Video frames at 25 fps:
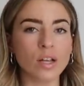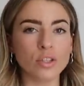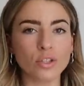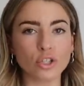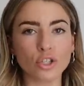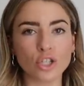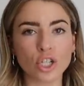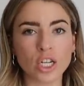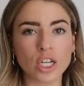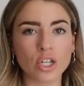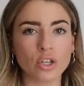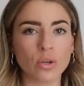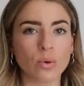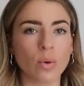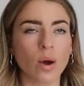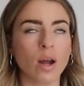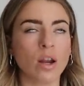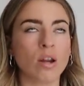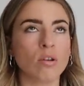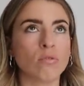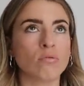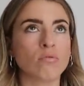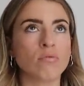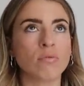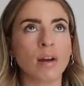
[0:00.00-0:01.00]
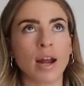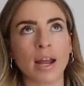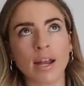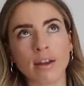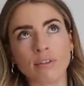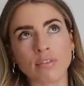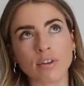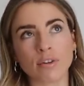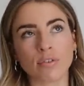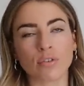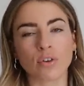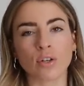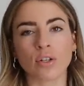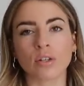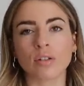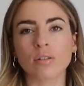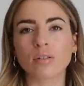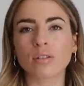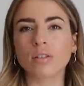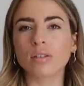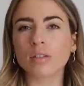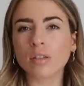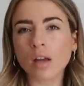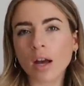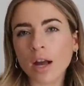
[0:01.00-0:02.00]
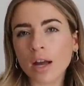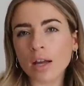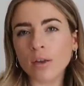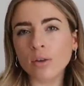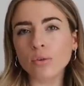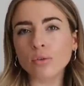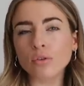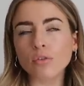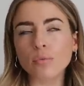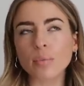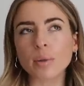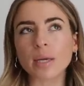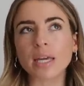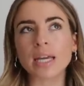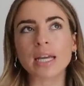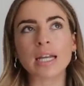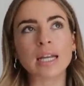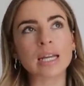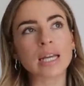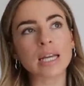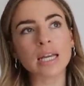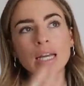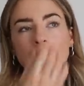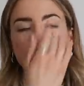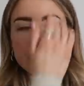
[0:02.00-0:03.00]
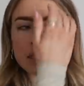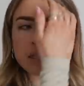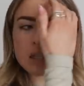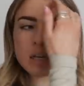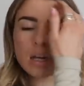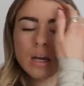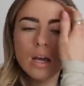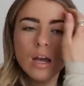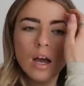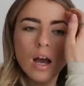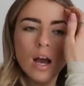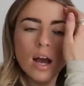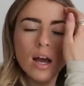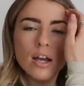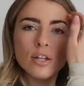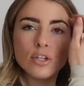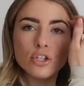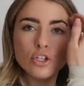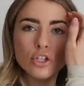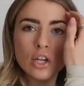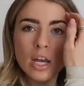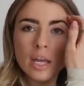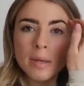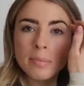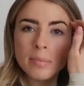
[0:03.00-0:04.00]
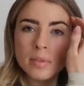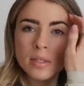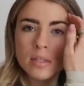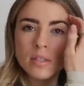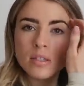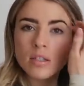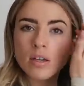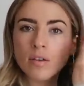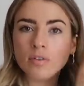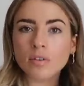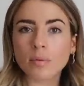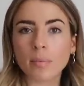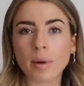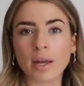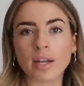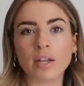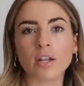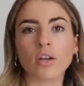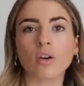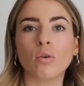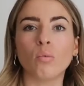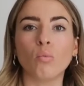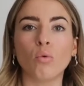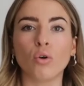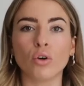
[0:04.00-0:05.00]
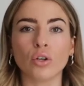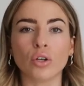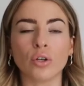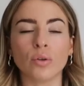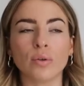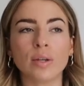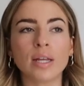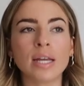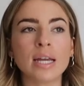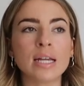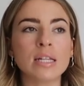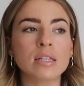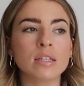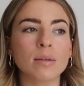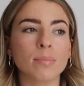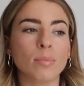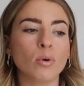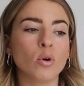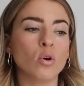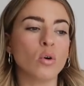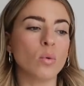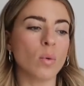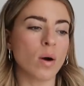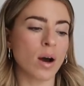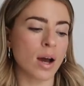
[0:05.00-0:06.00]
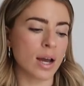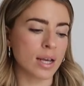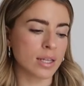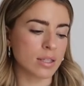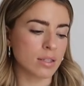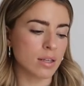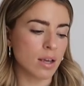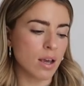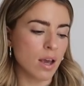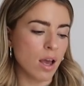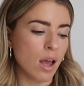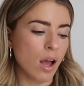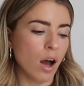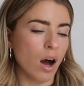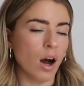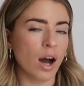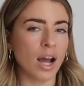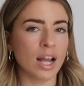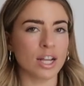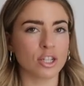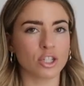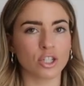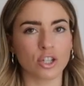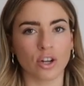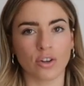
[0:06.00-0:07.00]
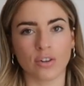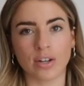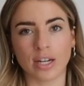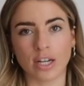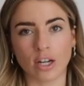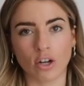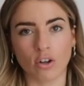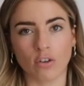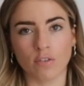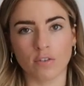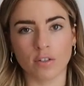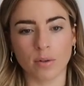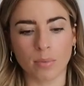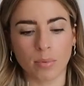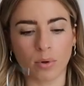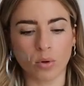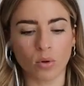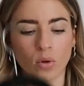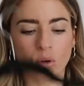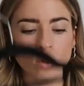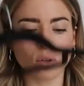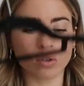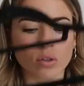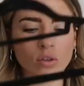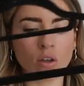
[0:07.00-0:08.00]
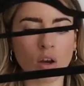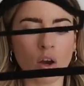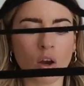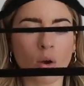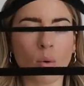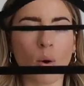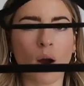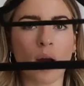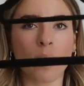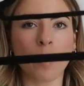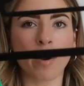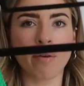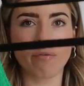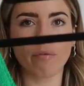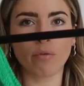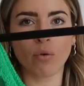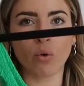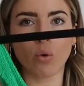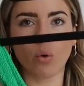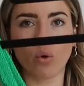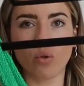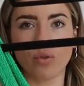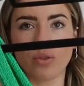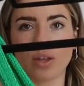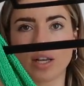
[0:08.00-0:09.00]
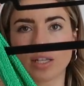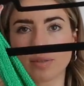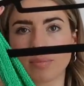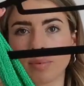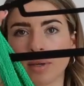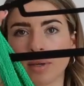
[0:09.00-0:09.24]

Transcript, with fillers: G do an array of different styles of bikinis and shapes and stuff depending on what you need support wise. I actually don't need a lot of support so I went for this